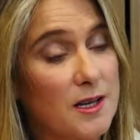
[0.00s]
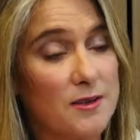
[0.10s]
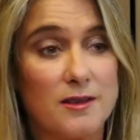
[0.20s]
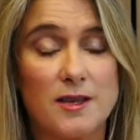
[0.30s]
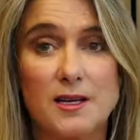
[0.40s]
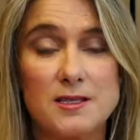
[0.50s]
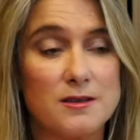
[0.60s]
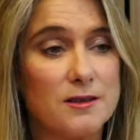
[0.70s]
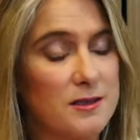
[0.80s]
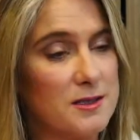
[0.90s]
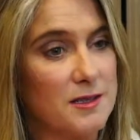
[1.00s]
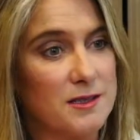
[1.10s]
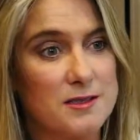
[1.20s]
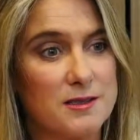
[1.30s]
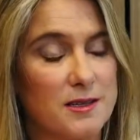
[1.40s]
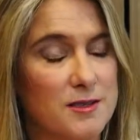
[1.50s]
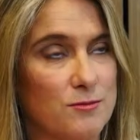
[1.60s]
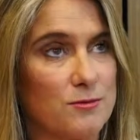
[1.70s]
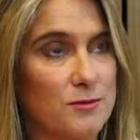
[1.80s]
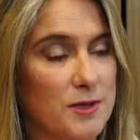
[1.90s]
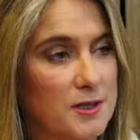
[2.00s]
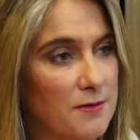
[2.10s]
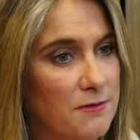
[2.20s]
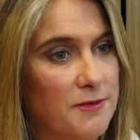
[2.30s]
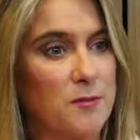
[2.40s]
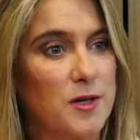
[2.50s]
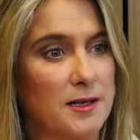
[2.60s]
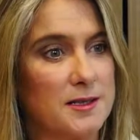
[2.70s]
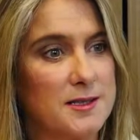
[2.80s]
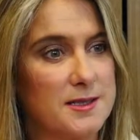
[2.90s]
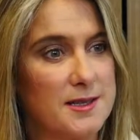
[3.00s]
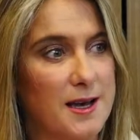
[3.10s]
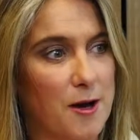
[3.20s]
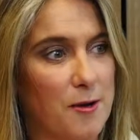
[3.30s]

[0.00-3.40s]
I think that's it's a fabulous